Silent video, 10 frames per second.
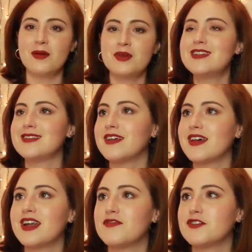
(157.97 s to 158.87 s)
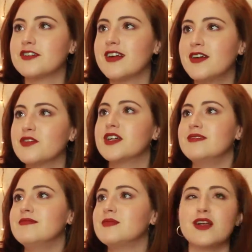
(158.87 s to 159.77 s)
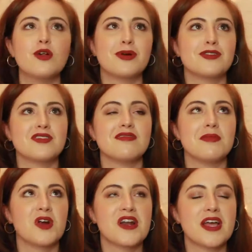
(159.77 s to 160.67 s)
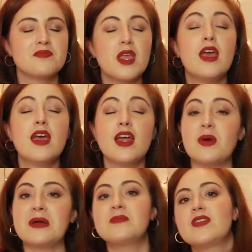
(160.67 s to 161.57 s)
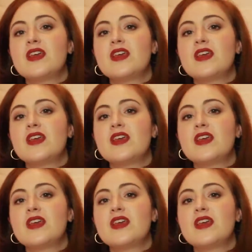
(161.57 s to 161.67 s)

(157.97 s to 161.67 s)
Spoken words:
I'm gonna say that after every single person, aren't I? Anyway,